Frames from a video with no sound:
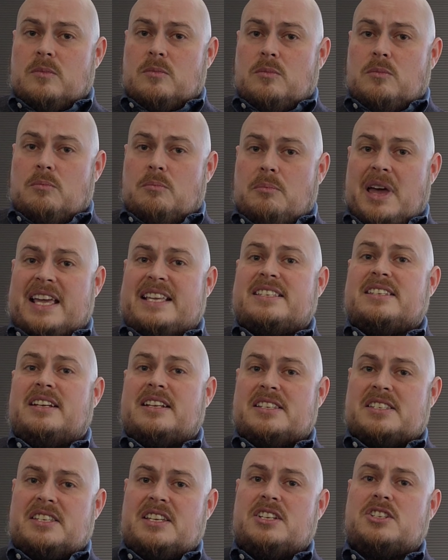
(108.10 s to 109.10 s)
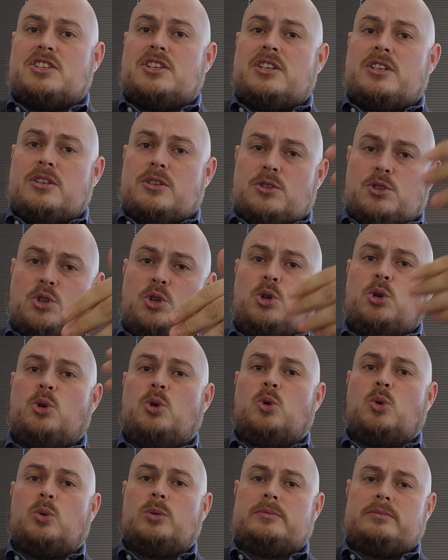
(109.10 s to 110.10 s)
makes a decision
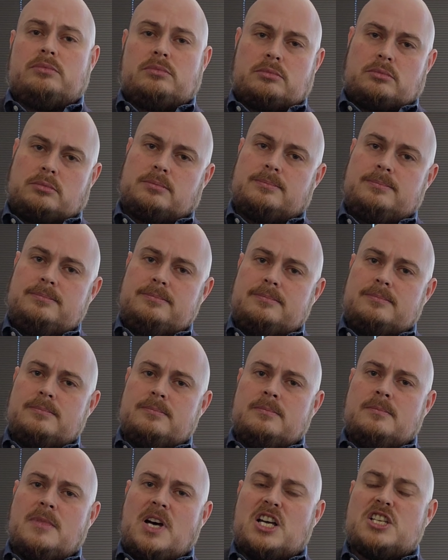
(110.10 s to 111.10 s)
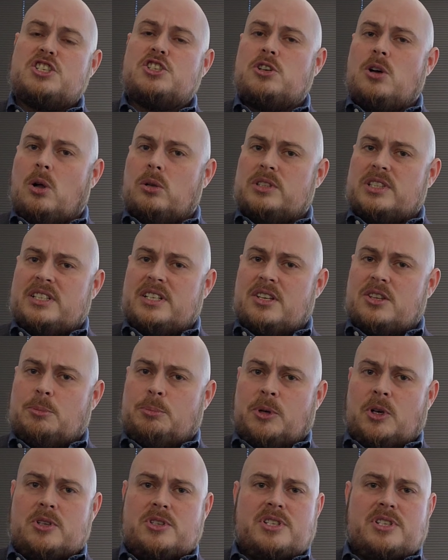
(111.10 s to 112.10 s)
to assault another
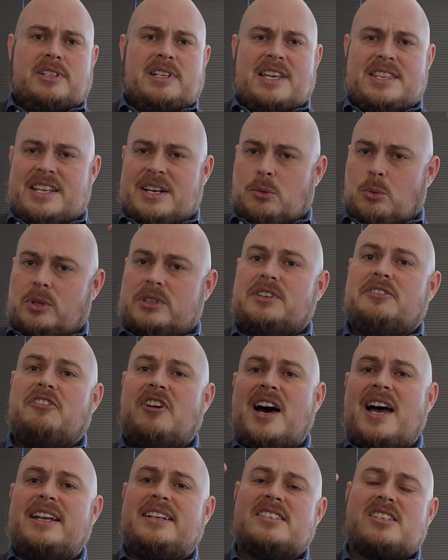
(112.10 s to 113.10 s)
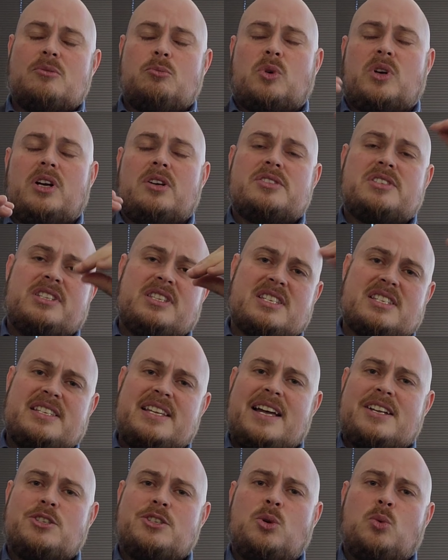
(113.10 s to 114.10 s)
person, and then it will define somewhere else in the
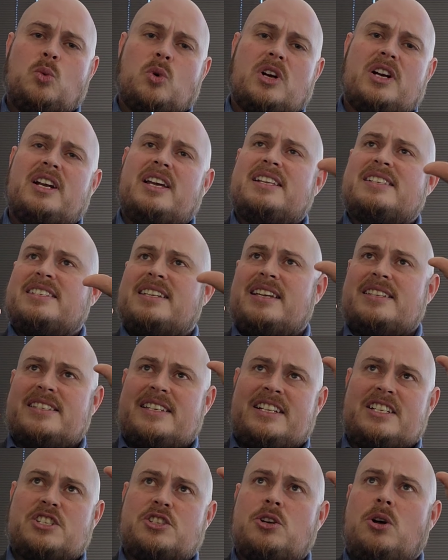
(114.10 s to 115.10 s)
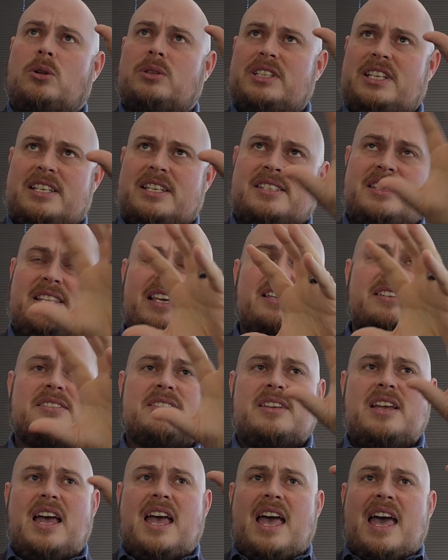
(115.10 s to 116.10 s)
statute where it says an assault is
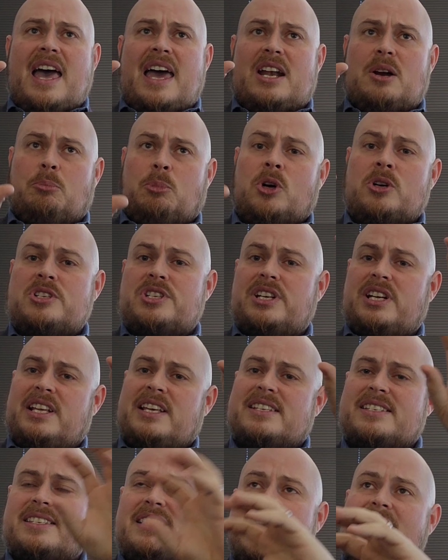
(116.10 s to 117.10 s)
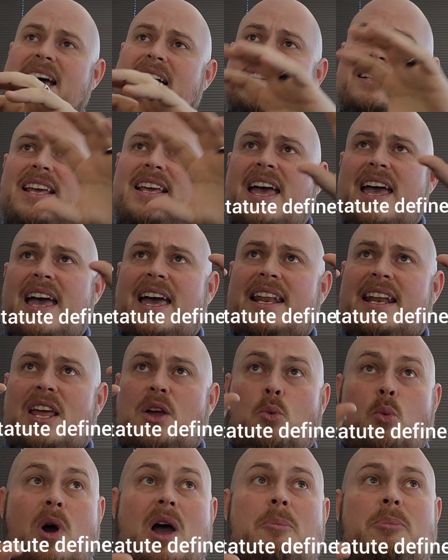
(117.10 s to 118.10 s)
this, and a person is that, and
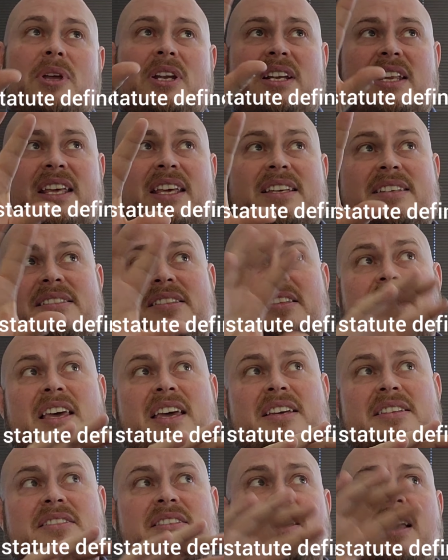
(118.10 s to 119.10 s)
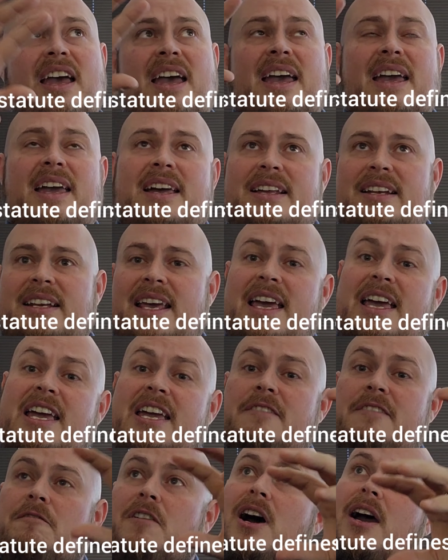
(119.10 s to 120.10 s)
a weapon is this, and
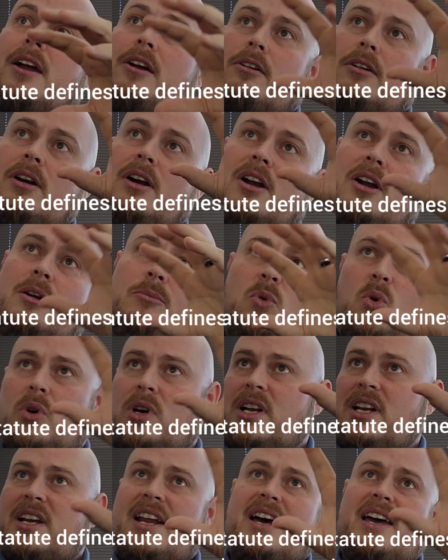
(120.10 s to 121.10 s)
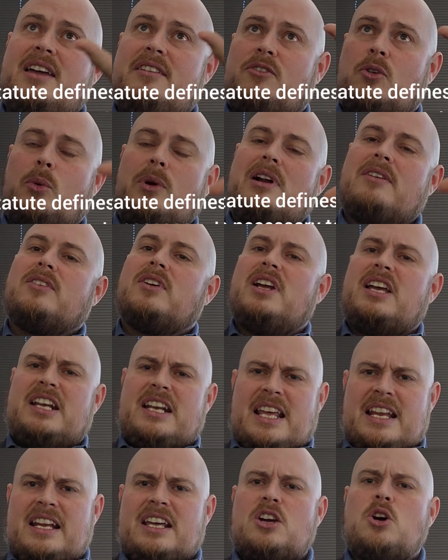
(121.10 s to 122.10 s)
a firearm or a knife or whatever,
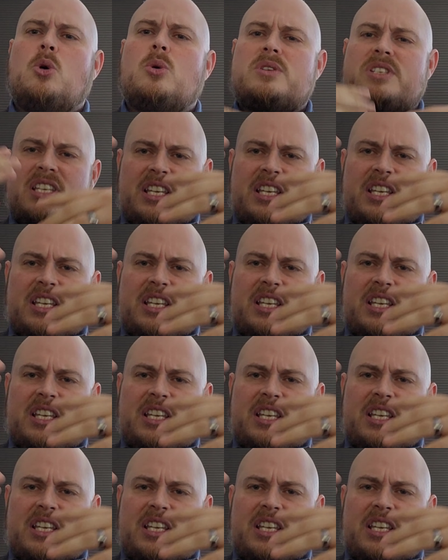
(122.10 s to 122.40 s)
and it goes